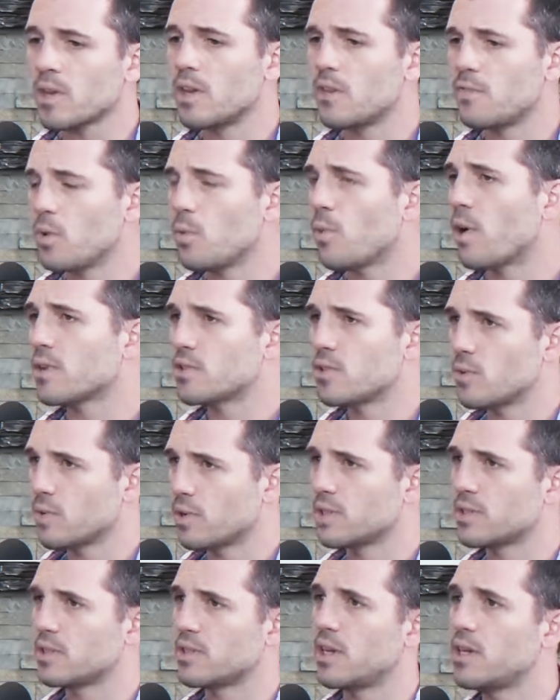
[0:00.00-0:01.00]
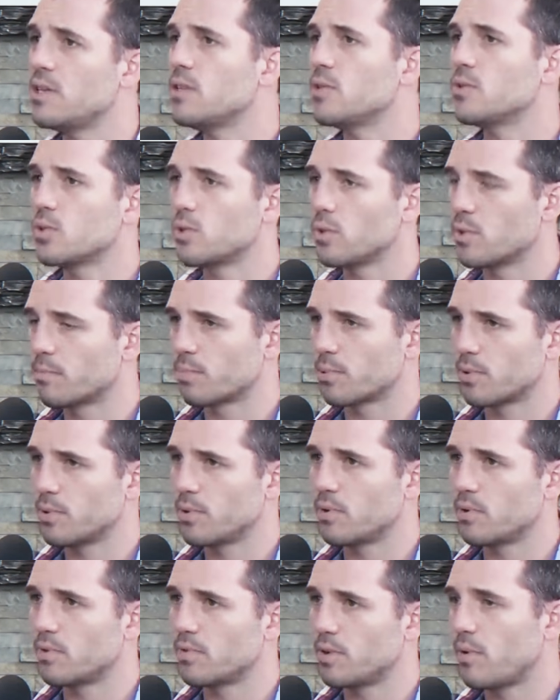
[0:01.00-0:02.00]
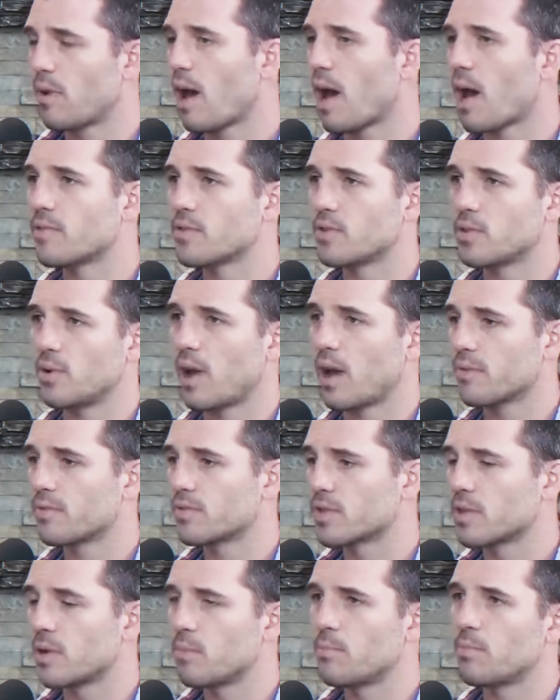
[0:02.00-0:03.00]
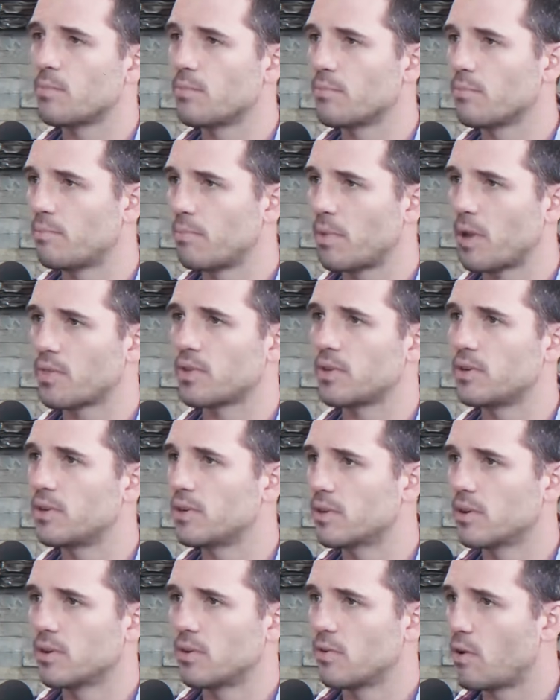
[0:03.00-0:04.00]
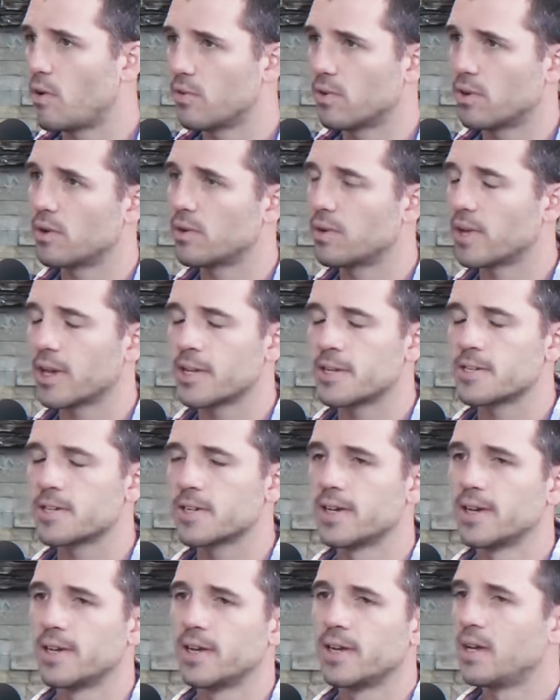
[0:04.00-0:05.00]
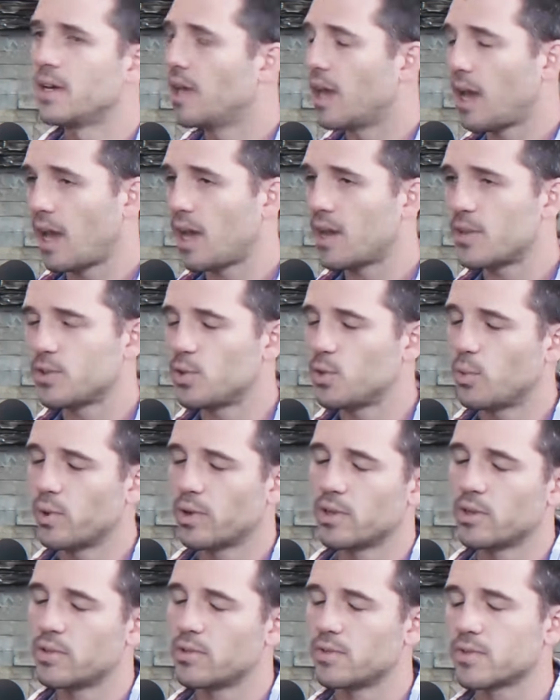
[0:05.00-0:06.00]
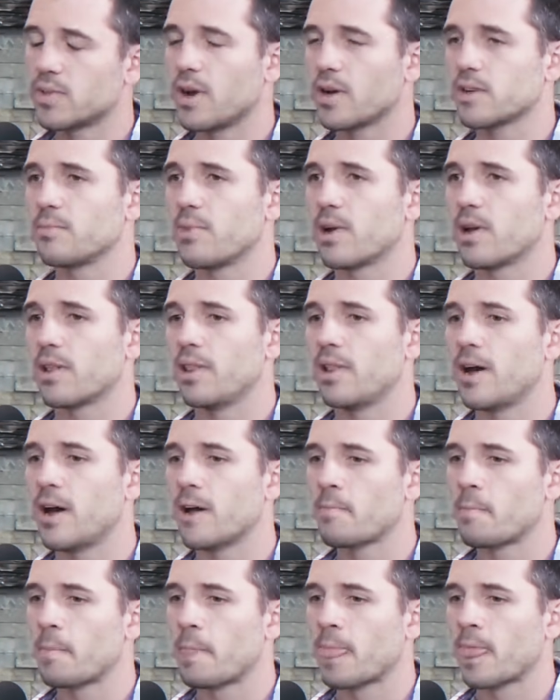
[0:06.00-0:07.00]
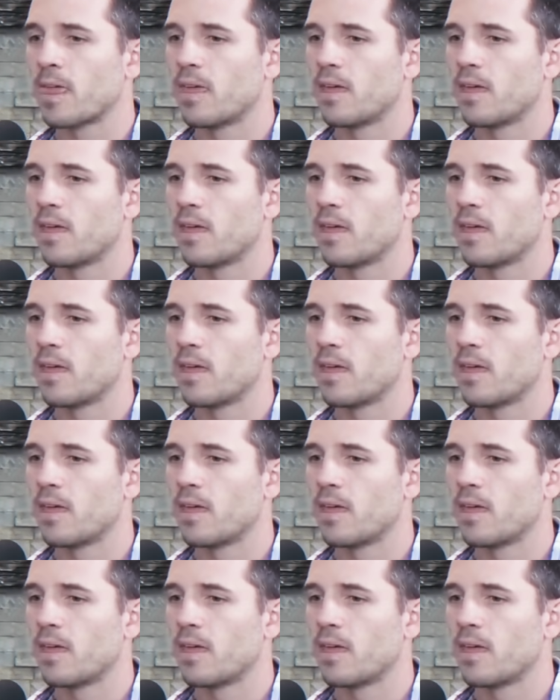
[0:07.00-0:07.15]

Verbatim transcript: if you want to continue to improve, you have to have some method of overload. And as you well know, you've talked about a lot,